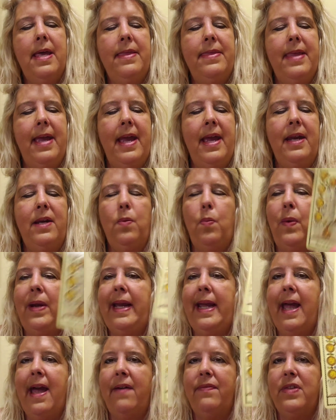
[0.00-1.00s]
Then we
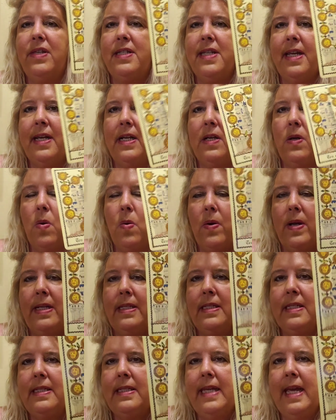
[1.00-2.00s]
have the Ten of
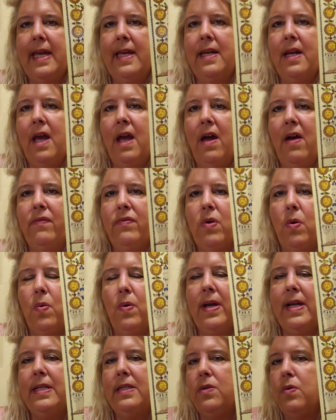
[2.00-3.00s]
Coins. Ten of
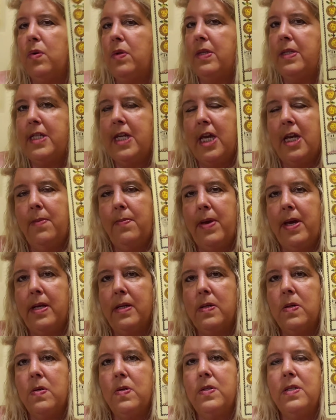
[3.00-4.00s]
Coins, or the Ten of
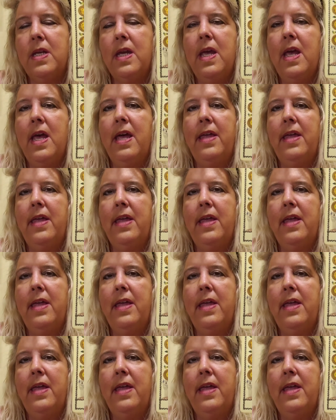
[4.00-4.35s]
Pentacles.